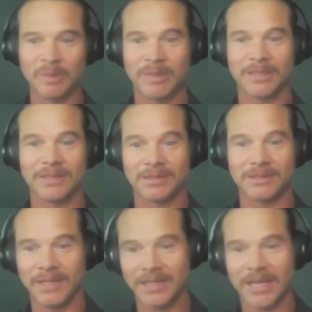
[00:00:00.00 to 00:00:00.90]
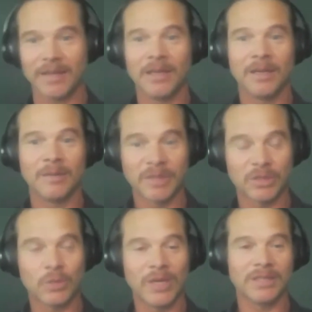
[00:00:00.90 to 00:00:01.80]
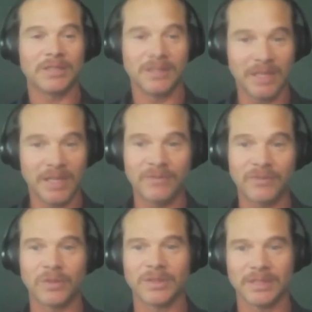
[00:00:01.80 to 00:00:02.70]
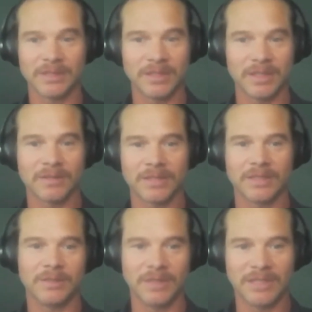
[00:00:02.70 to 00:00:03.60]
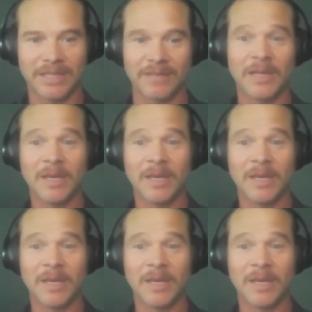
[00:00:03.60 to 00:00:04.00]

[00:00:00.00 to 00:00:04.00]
But it's that persuasion and influencing skills that you need to have,